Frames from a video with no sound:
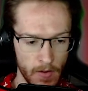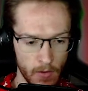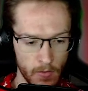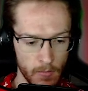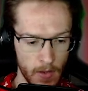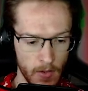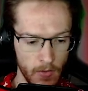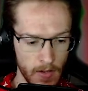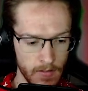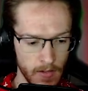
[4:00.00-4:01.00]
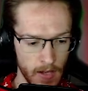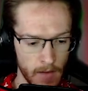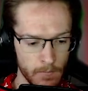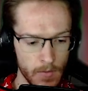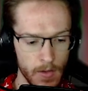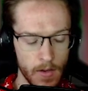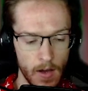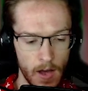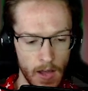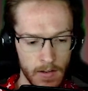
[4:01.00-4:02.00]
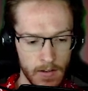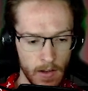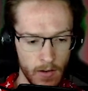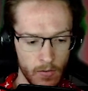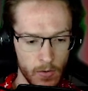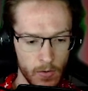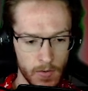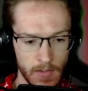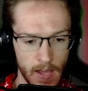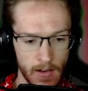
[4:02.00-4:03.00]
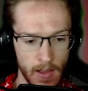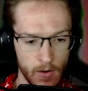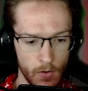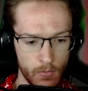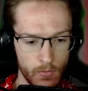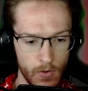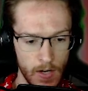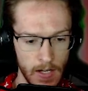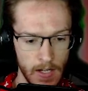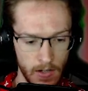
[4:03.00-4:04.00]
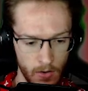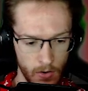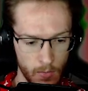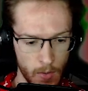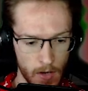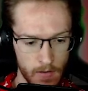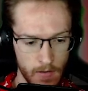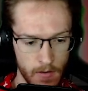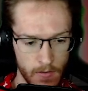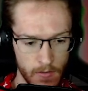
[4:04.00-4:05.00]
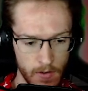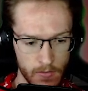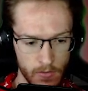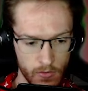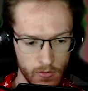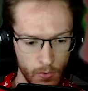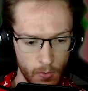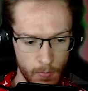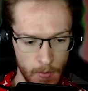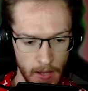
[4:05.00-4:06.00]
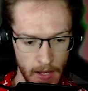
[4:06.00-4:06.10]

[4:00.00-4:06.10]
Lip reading: into my units here, a lot of you were saying that I got a really good one. So let's just sort by